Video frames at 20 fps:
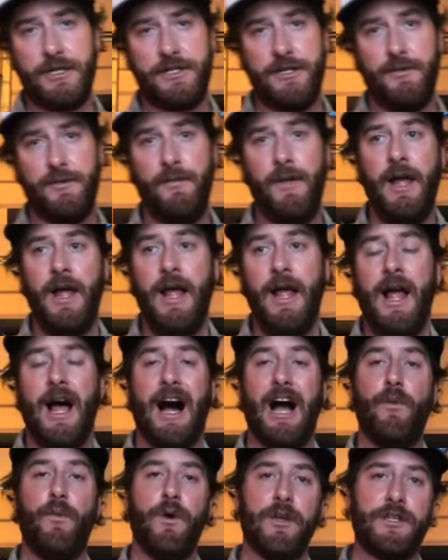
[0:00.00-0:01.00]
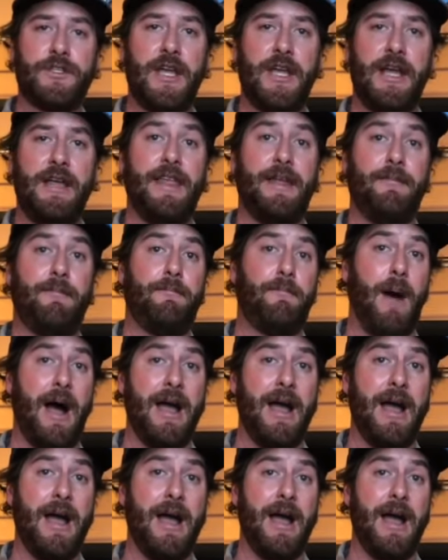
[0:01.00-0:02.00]
system. I will say that
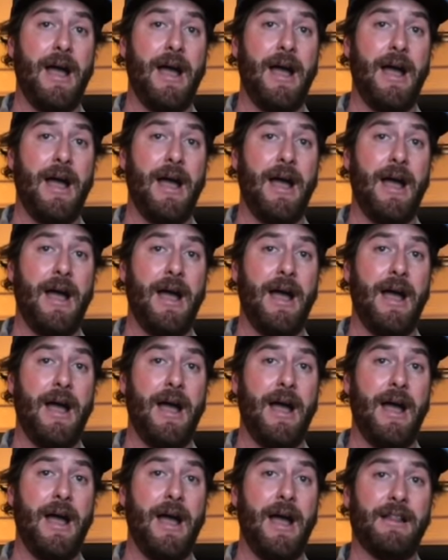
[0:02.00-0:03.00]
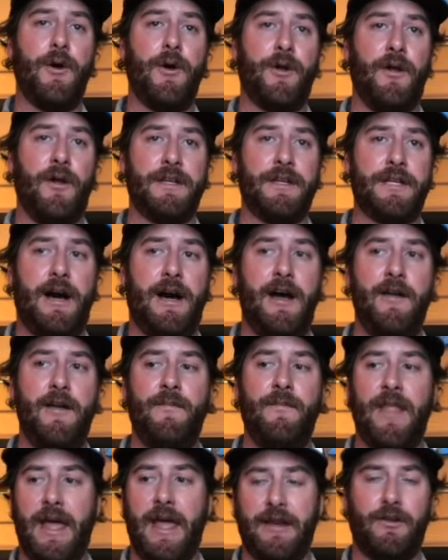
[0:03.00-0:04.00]
by leaving it in my boat all the
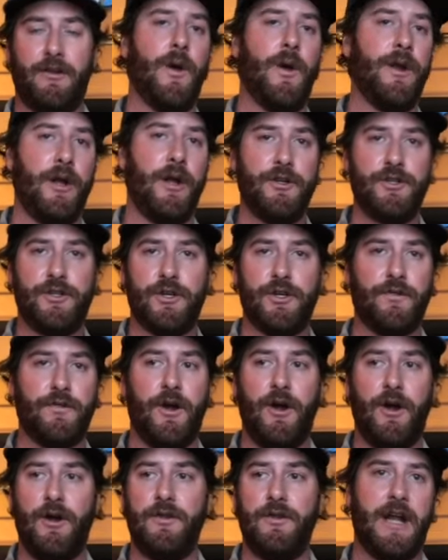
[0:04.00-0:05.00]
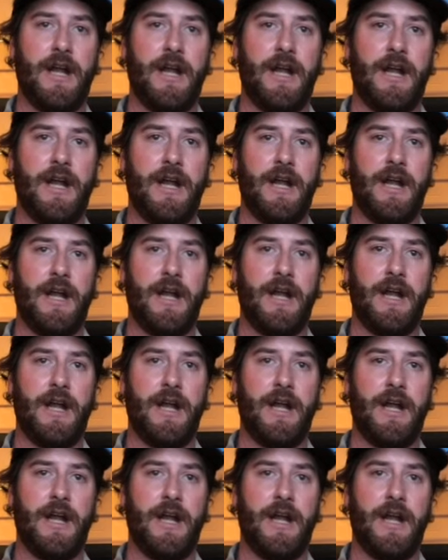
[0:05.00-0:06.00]
time and going on dirt roads and highways,
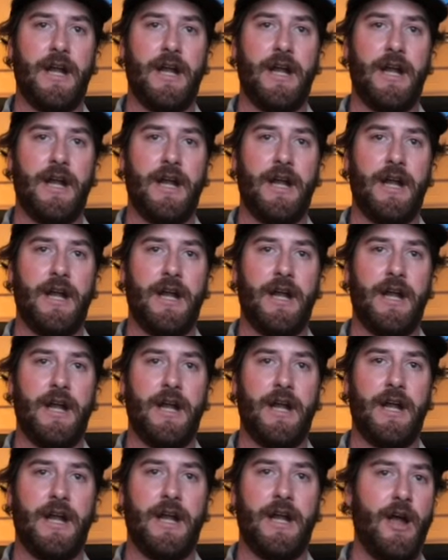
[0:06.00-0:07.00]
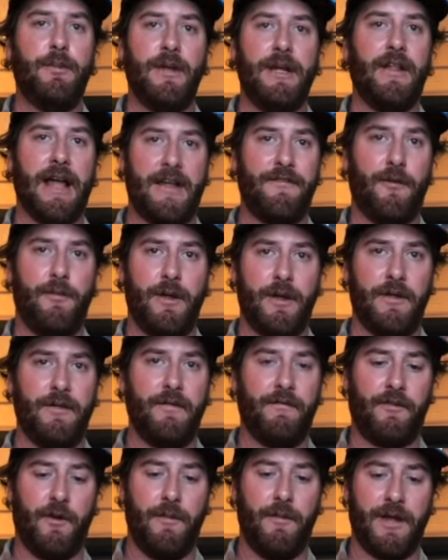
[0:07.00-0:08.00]
the rod is inevitably, like, from
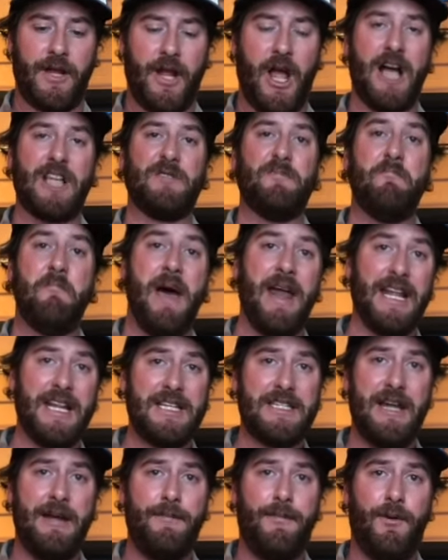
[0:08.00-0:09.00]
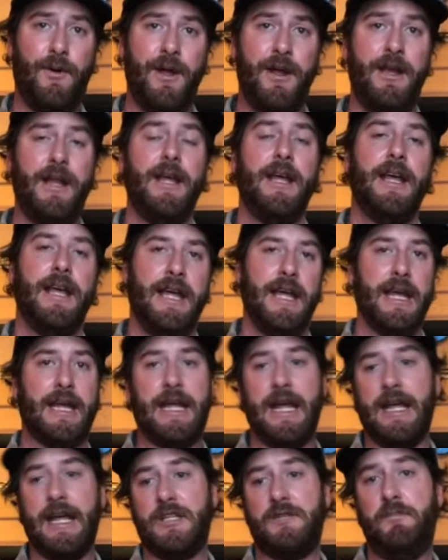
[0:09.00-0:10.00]
a cosmetic standpoint, it
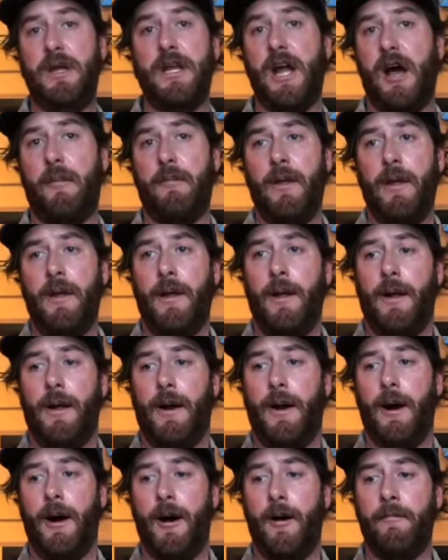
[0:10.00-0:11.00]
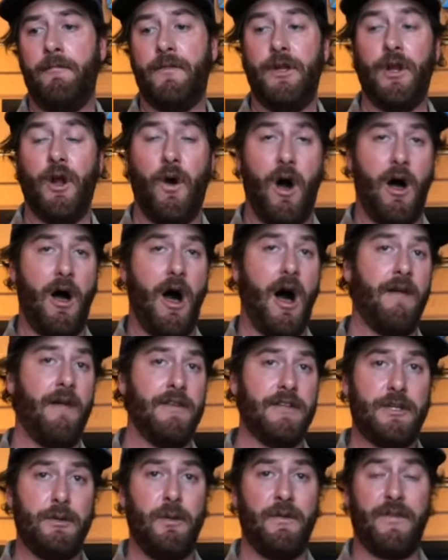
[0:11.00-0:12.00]
gets beat up. You know,
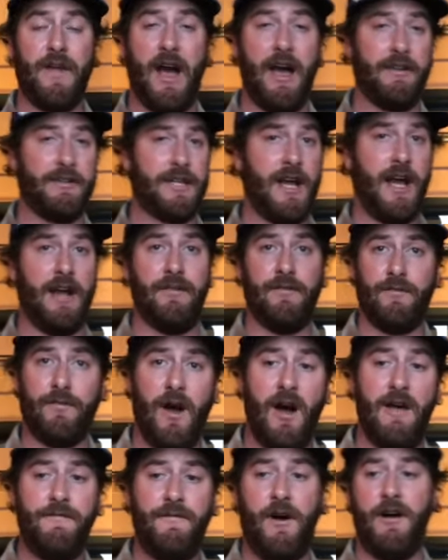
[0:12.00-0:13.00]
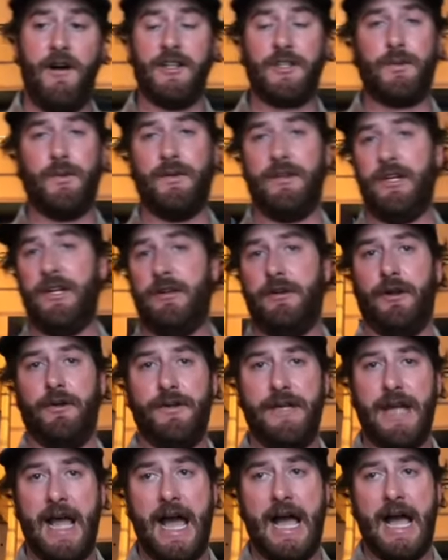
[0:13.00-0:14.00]
obviously we've got Titan rod bolts. You know,
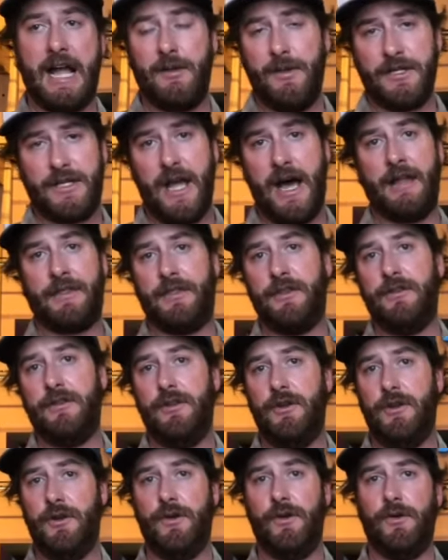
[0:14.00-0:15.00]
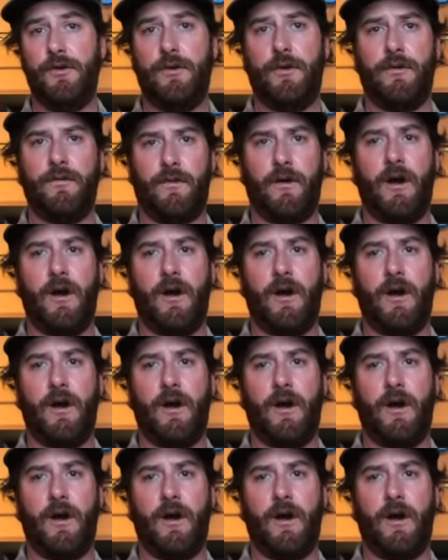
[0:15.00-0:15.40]
Yakima's got the new